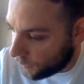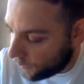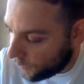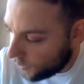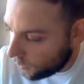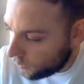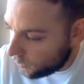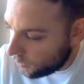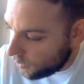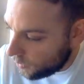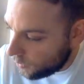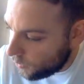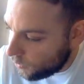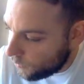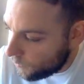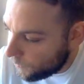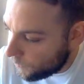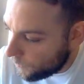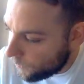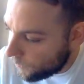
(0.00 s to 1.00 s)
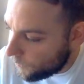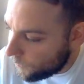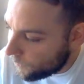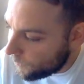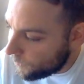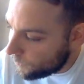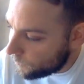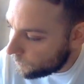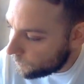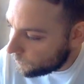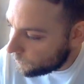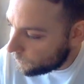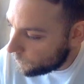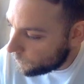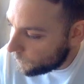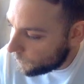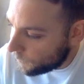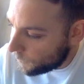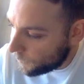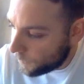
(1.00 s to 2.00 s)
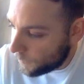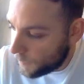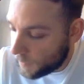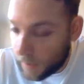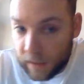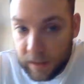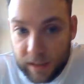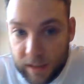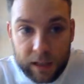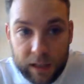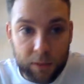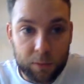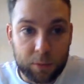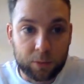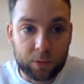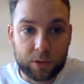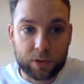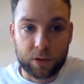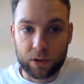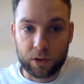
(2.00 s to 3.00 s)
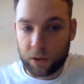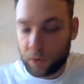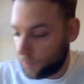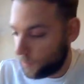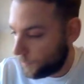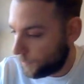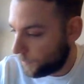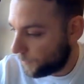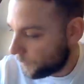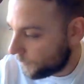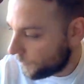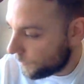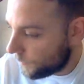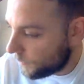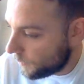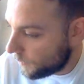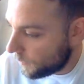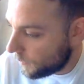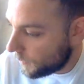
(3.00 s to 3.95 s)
We know the volume is equal to